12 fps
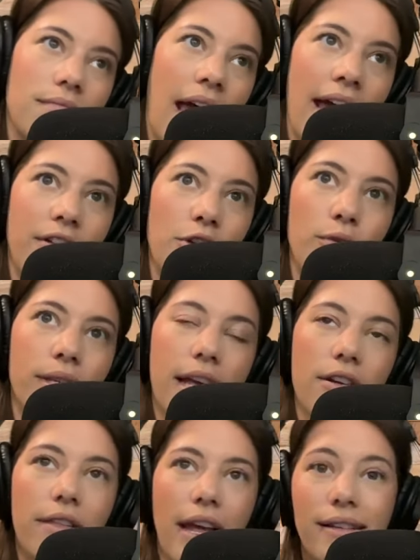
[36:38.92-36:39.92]
I have a
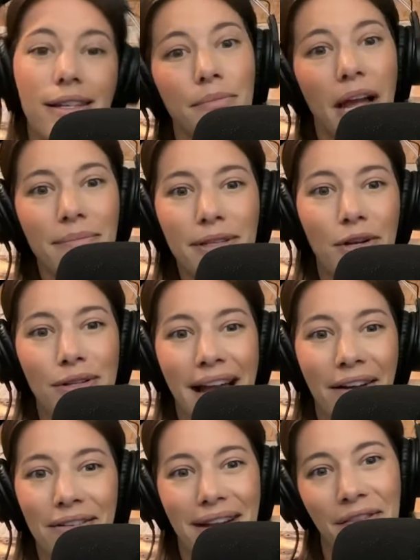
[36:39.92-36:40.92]
newsletter that sometimes goes
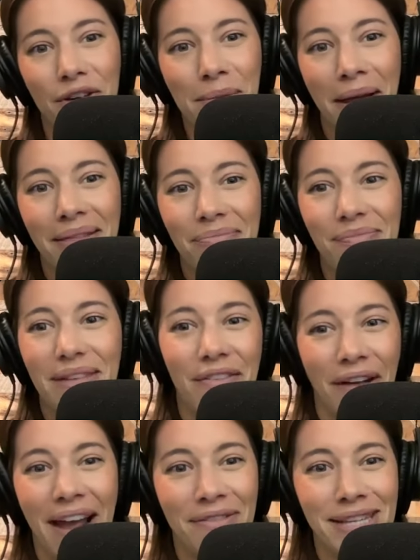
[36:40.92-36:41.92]
out every month
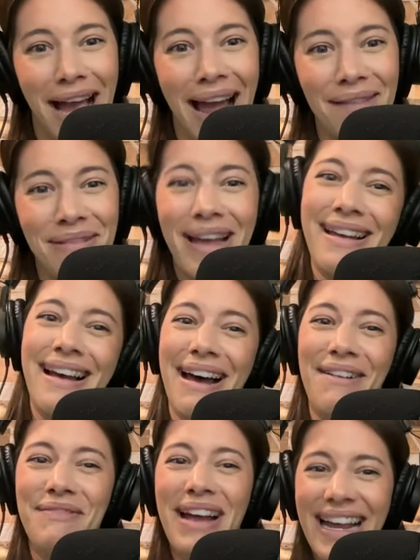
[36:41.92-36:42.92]
if I have time.
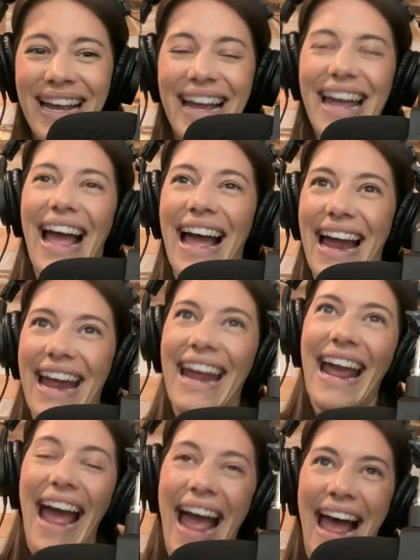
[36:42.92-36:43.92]

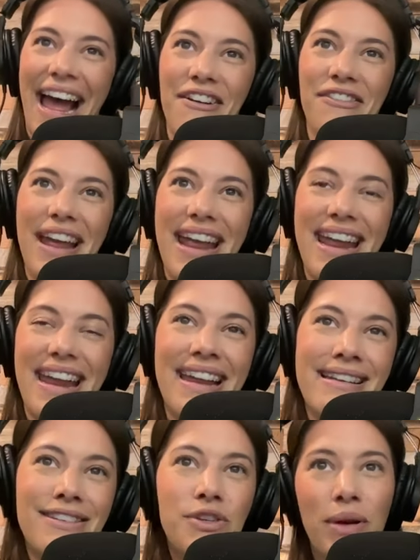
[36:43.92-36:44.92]
I have
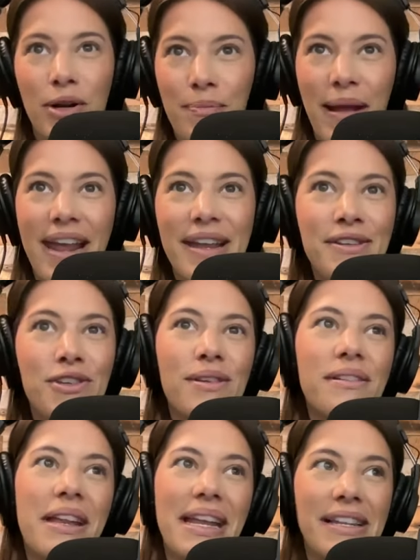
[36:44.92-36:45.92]
a Twitter
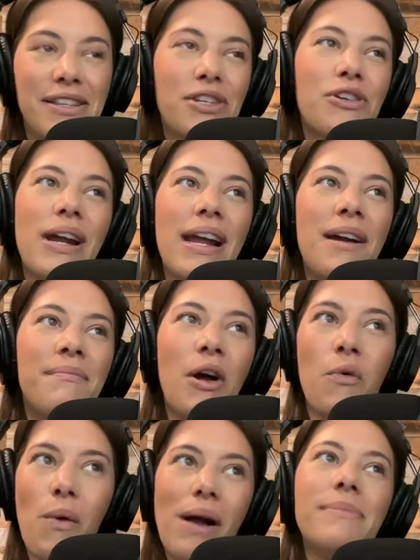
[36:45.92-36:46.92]
page, an Instagram,
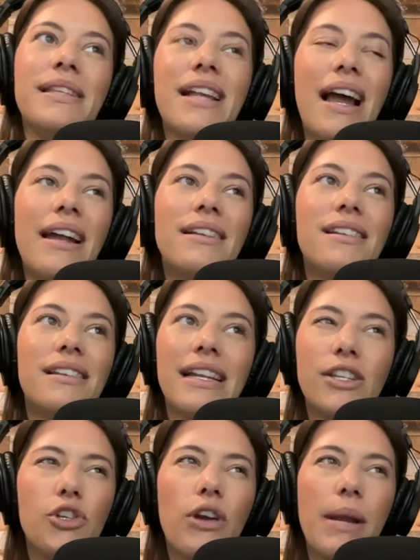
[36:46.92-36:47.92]
a website.
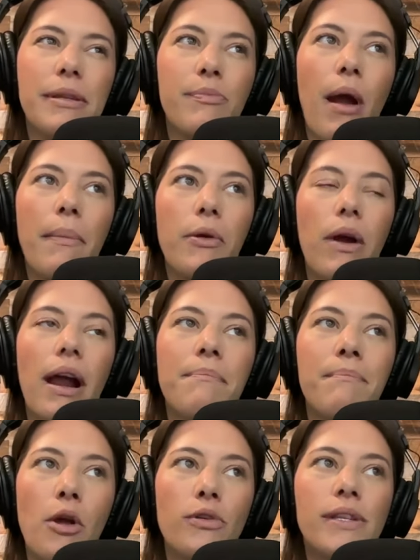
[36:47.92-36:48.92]
Instagram is probably where
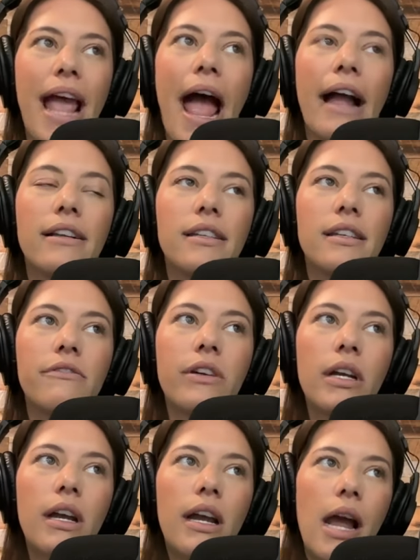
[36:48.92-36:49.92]
I'm most active.
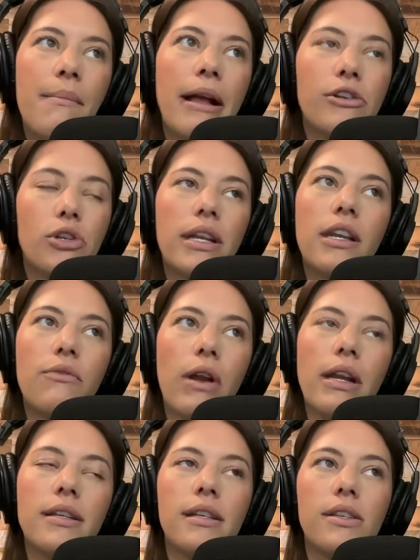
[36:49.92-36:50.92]
I'm actually getting
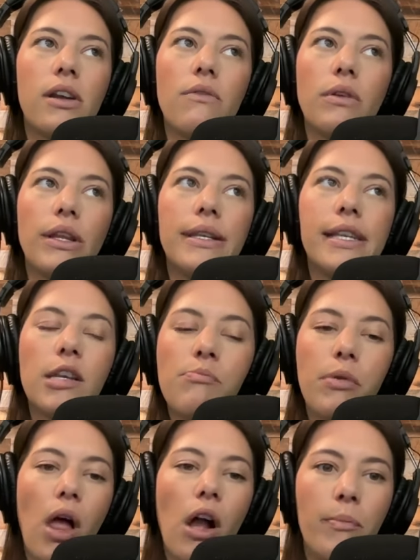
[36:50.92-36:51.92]
ready to start
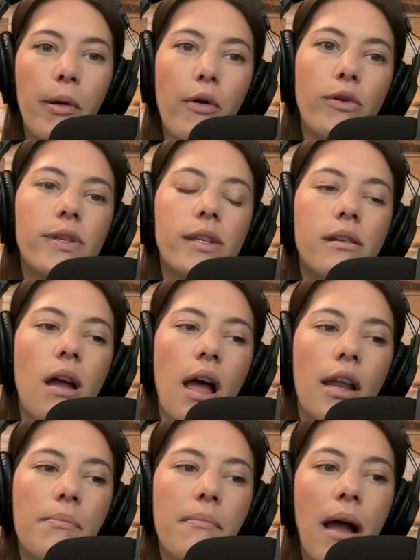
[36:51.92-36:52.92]
releasing blog posts
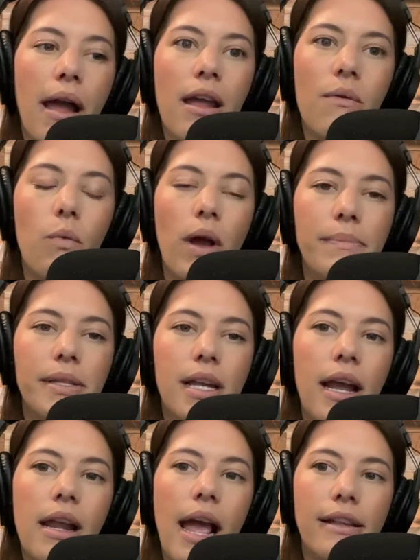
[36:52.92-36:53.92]
on my
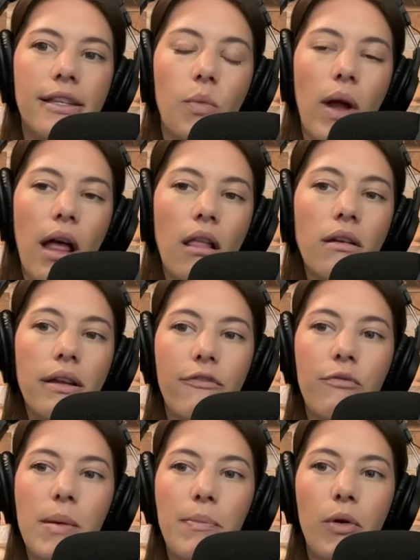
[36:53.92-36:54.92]
website as well.
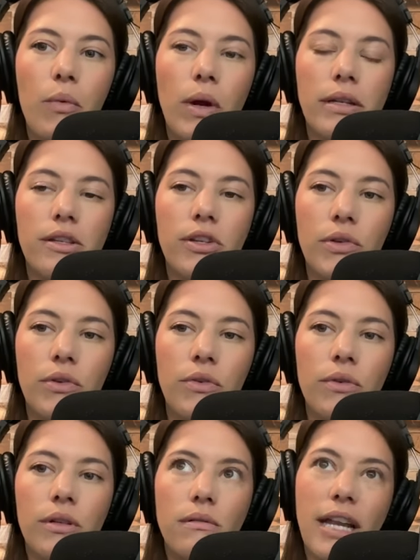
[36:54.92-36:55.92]
People want
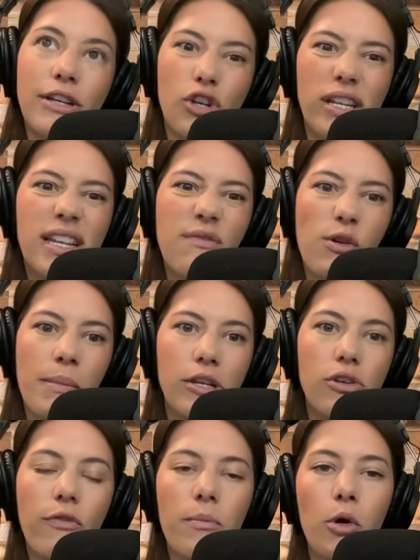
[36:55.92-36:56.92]
to digest
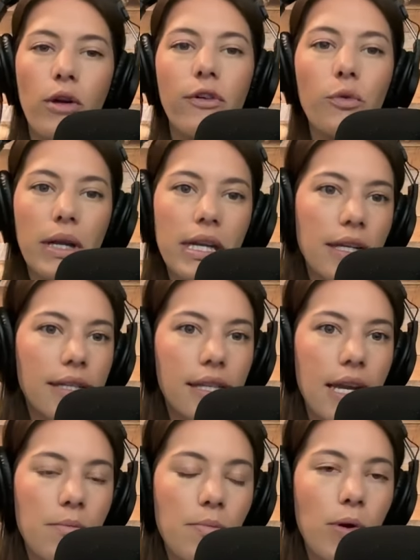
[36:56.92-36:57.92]
information from more of a reading
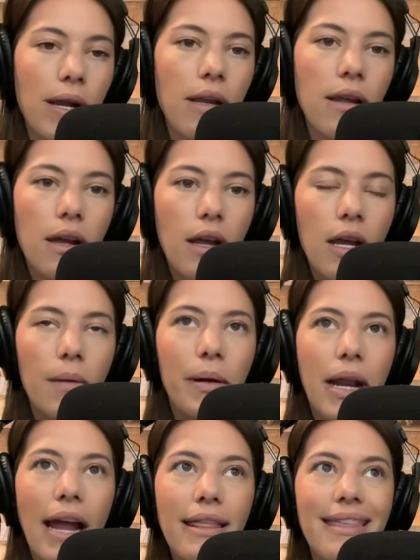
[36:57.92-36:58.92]
standpoint.
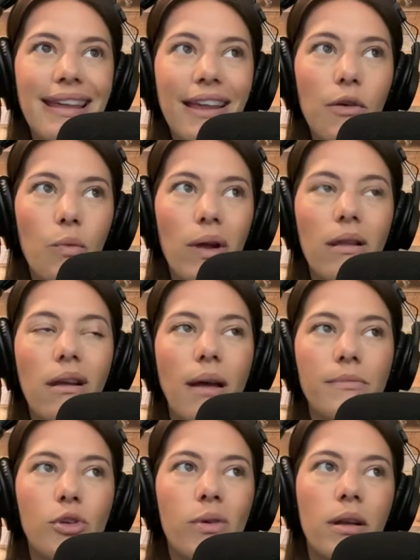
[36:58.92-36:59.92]
But I think it will
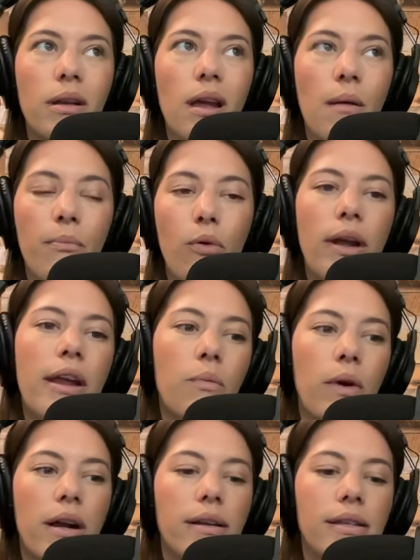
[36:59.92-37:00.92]
come to a
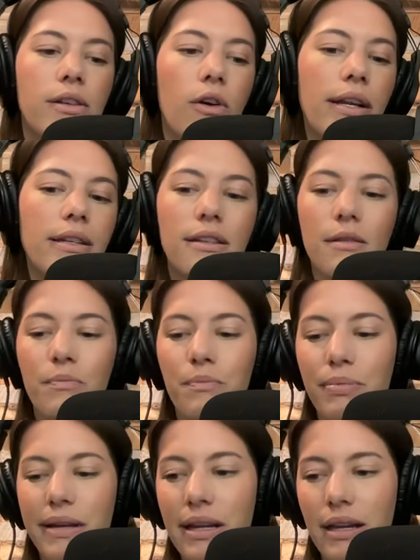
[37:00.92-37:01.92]
point where it's going to
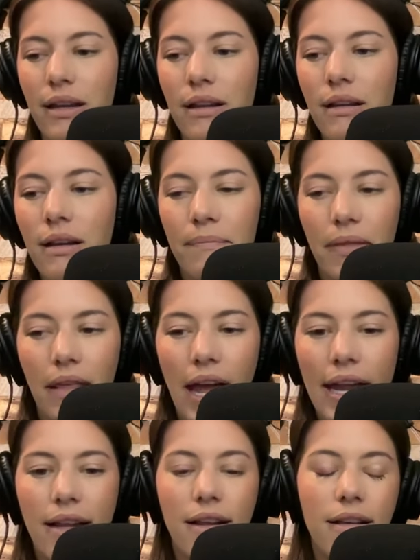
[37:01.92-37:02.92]
be
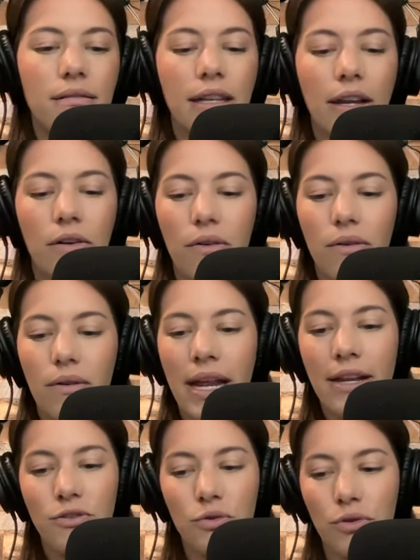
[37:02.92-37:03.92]
like, you know,
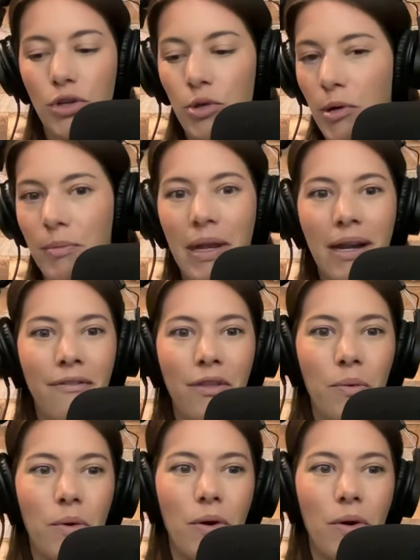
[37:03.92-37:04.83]
Andrew Huberman of the